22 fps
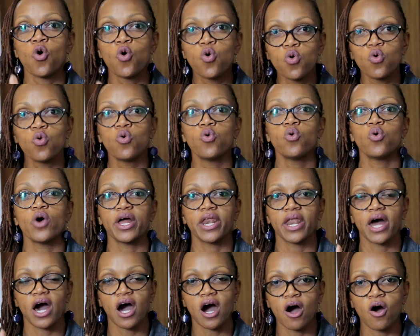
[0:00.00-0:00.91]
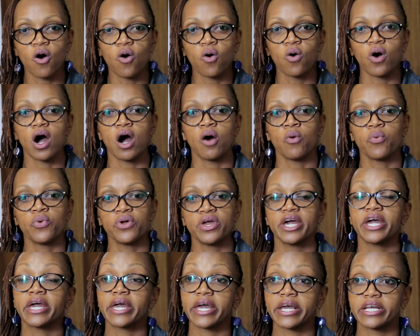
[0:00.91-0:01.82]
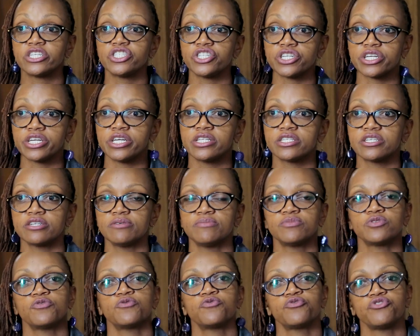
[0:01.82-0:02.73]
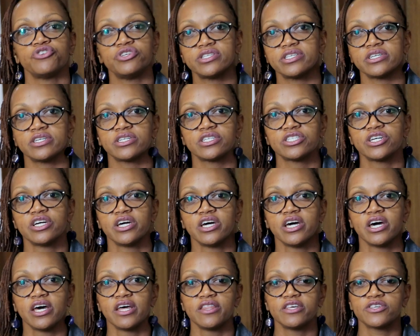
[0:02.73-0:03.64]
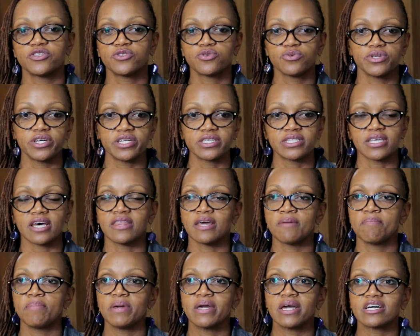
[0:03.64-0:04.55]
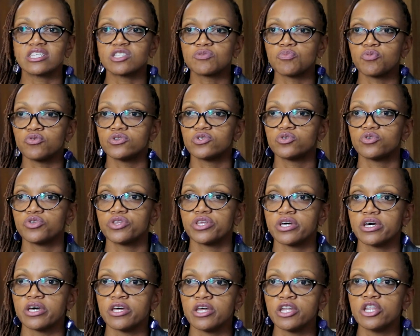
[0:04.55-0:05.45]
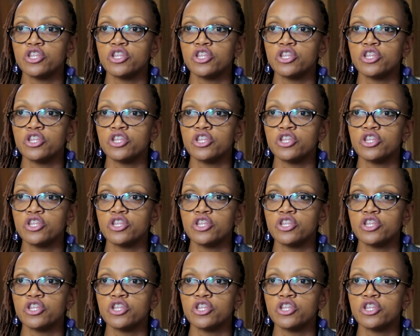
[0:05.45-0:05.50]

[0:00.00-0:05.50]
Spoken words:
Who and how are we engaging in terms of research? the students, are they being exposed to the